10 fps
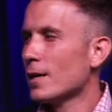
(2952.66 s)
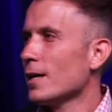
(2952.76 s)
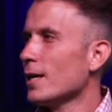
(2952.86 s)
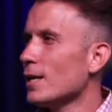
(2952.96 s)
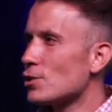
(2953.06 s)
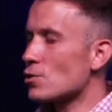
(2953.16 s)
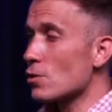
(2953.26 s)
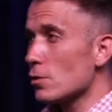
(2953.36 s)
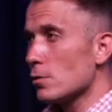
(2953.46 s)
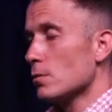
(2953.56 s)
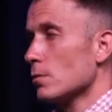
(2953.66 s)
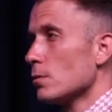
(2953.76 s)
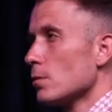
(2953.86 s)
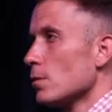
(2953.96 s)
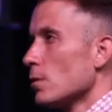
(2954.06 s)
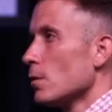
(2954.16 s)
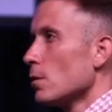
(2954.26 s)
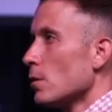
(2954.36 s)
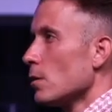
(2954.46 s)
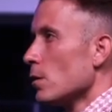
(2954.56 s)
It is true.
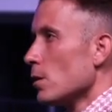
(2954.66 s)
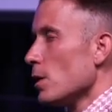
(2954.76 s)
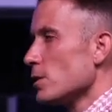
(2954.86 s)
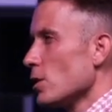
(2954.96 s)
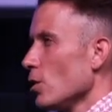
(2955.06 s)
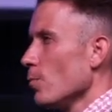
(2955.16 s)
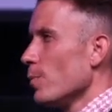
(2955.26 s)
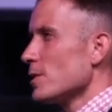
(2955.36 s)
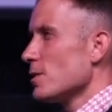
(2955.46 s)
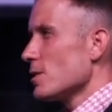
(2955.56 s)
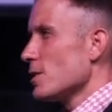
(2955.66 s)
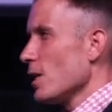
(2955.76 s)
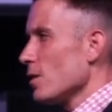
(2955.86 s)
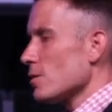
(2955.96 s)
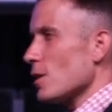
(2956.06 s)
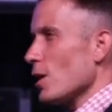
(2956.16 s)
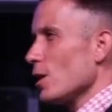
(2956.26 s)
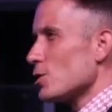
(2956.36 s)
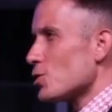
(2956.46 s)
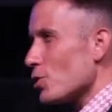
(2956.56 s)
Is it new business deals? It
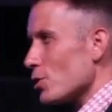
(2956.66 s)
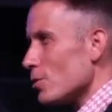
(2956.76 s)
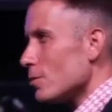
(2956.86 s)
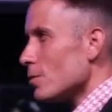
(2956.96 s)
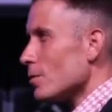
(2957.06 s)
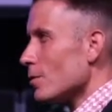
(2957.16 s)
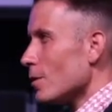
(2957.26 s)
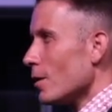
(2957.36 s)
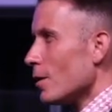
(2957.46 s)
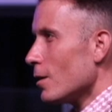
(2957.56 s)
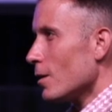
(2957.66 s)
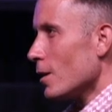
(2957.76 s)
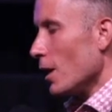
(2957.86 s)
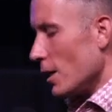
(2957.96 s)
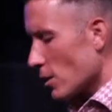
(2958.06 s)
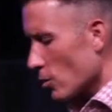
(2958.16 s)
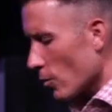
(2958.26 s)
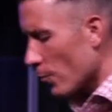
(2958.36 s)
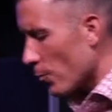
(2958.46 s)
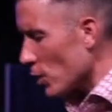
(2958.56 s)
is true. Is it
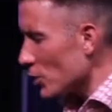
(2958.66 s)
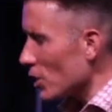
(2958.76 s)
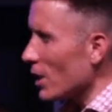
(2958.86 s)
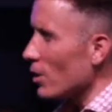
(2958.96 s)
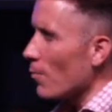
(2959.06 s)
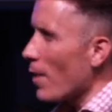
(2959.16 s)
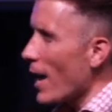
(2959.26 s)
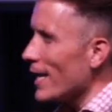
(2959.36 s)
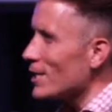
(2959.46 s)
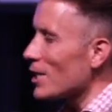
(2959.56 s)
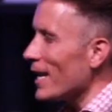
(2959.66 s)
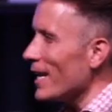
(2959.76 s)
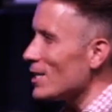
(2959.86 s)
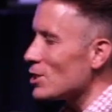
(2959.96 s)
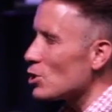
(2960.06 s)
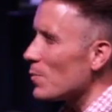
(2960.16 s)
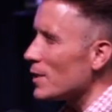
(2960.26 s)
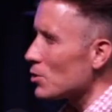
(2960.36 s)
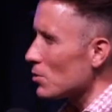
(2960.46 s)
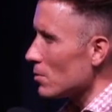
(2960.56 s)
refreshing in your marriage? It is to be
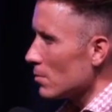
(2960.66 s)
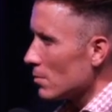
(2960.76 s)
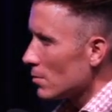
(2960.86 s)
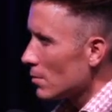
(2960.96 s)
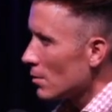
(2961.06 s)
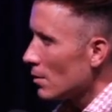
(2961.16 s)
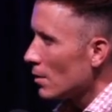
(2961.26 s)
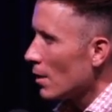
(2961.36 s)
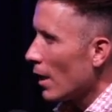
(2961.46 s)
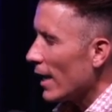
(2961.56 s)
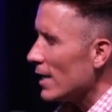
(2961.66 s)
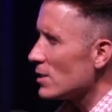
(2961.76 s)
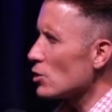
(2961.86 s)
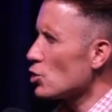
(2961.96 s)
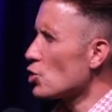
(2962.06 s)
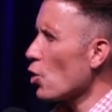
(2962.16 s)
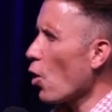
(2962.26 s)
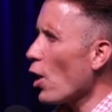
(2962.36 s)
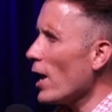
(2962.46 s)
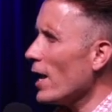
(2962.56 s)
true. Is it
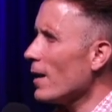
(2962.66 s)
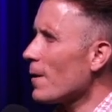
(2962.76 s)
joy?